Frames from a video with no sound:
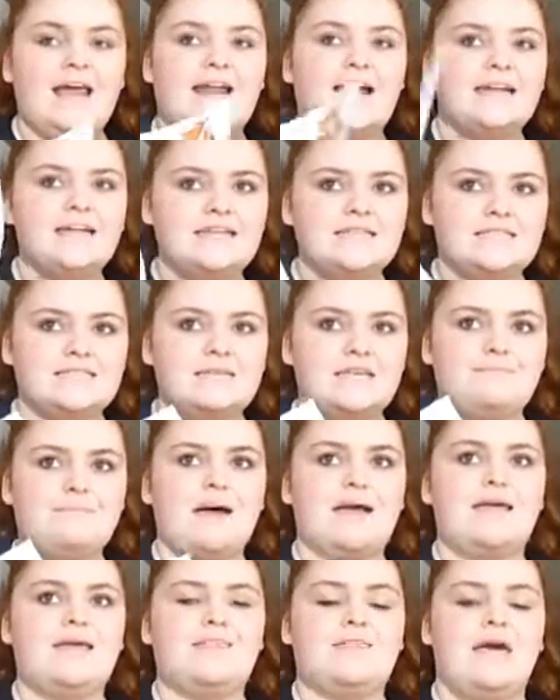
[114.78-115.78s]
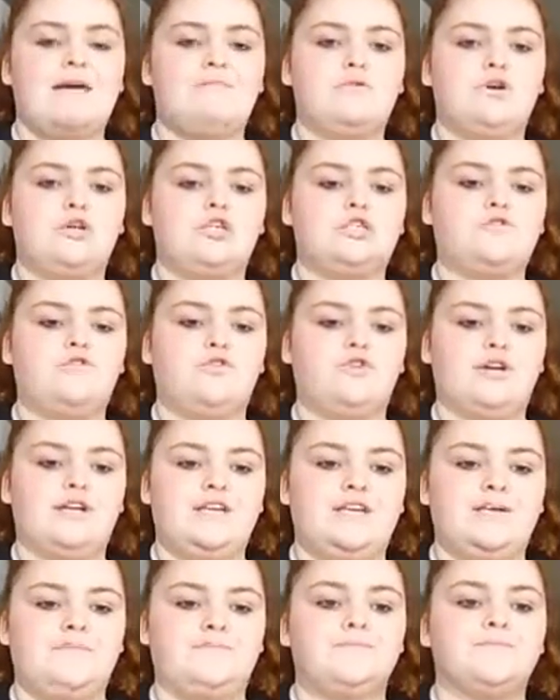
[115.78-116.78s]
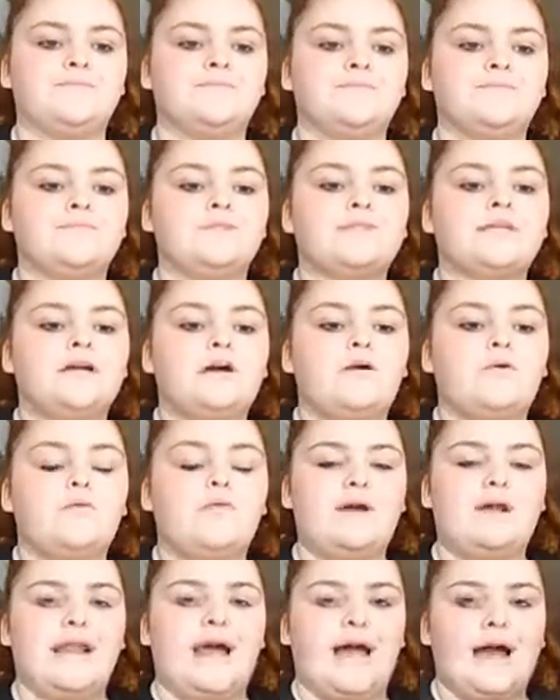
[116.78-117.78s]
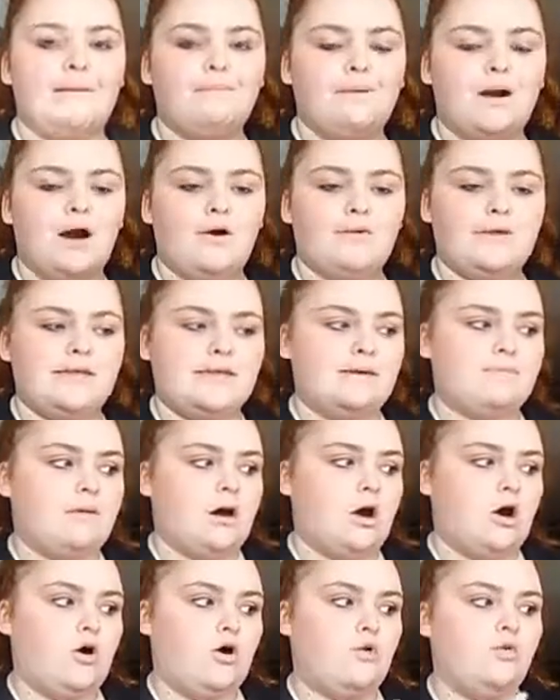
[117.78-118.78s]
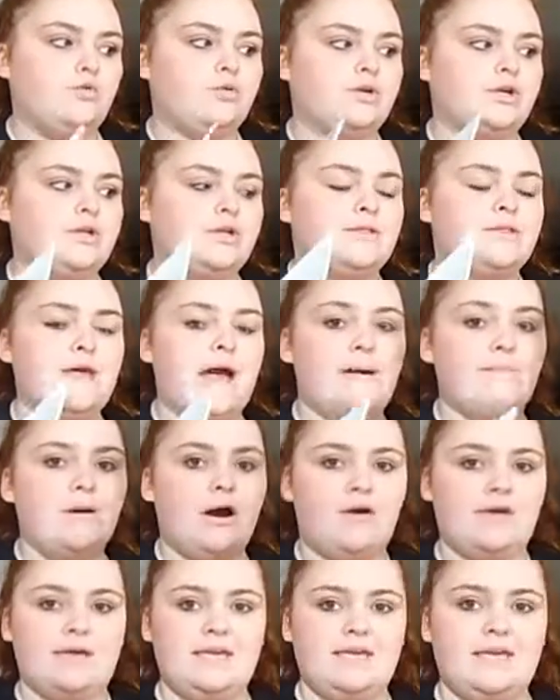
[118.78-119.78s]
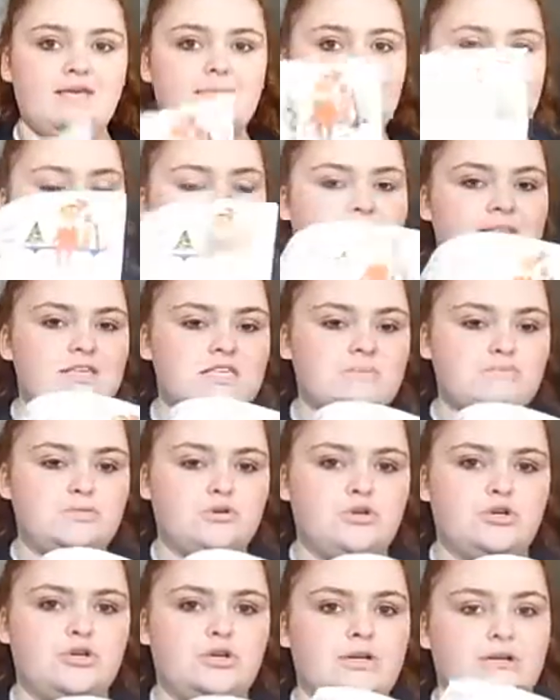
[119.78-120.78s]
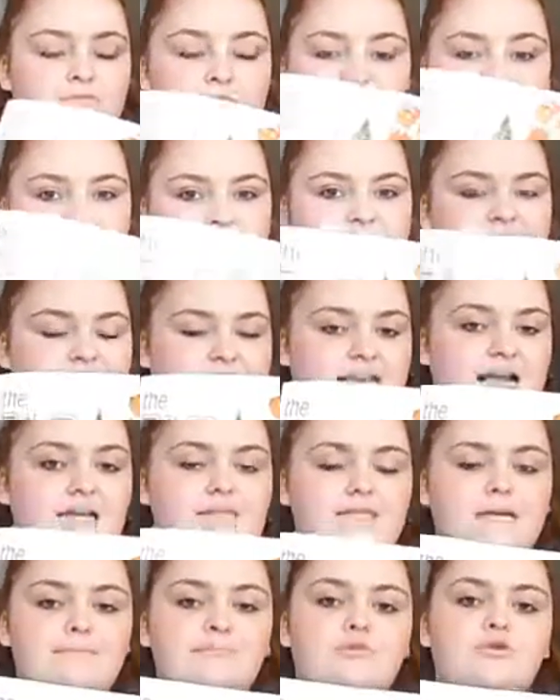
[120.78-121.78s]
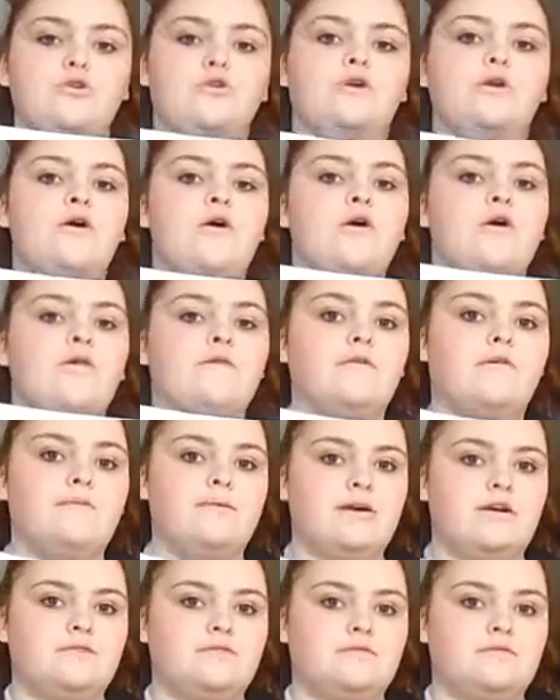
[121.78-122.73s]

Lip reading: And I didn't see paying that much for him when I bought him and this book, which is the exact same book from